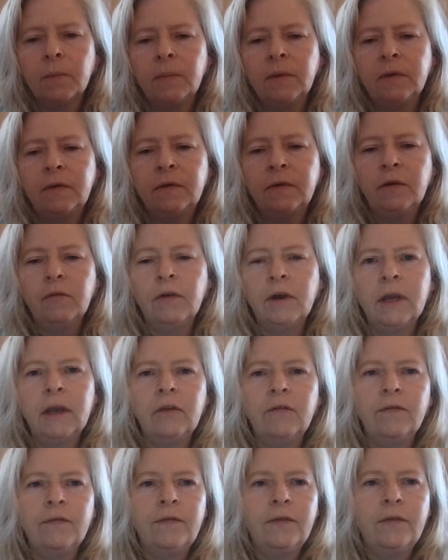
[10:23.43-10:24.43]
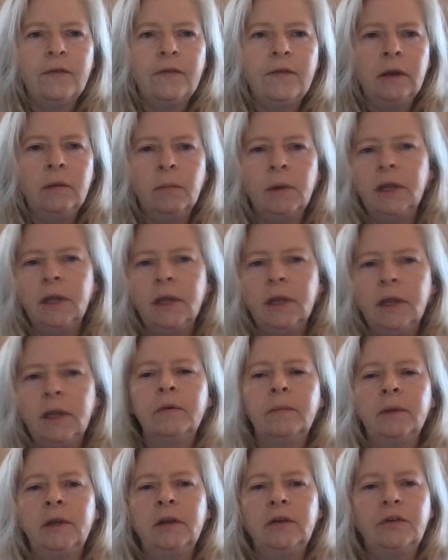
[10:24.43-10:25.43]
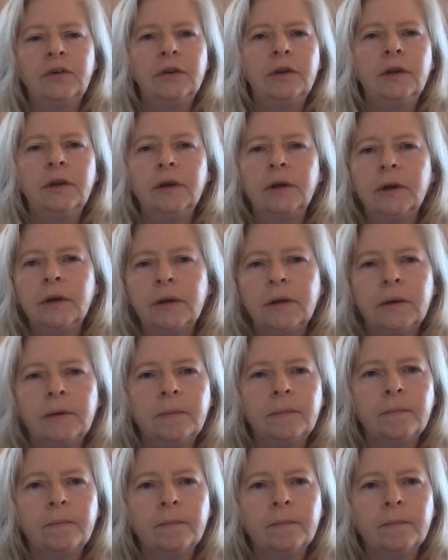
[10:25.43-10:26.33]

Let me see if I can find my information here.